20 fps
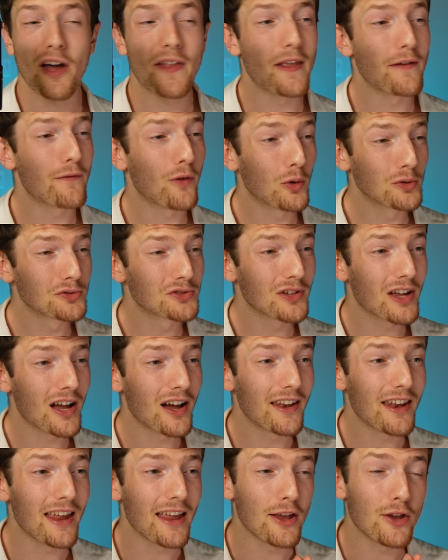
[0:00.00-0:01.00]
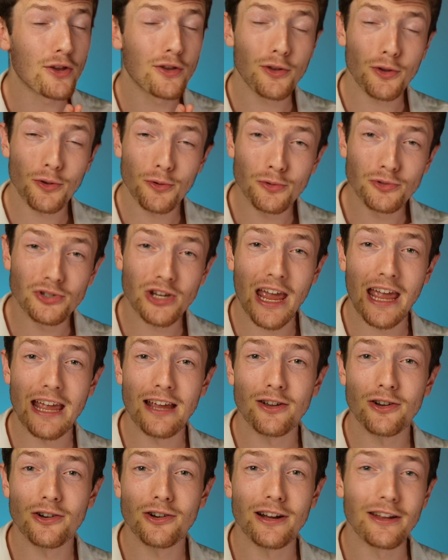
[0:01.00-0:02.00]
and they've also got a huge
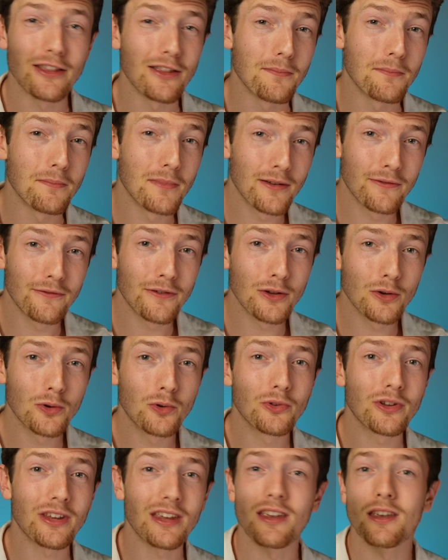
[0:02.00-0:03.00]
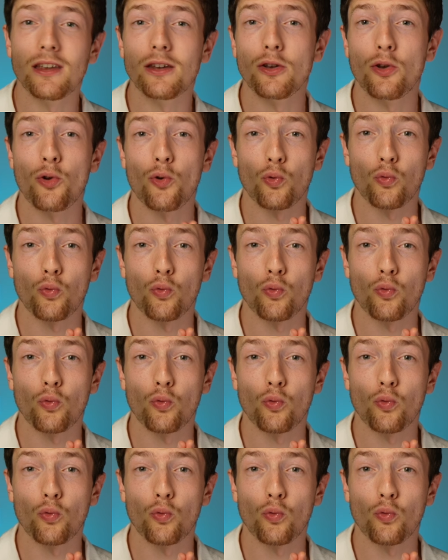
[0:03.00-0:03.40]
anchor in the midfield in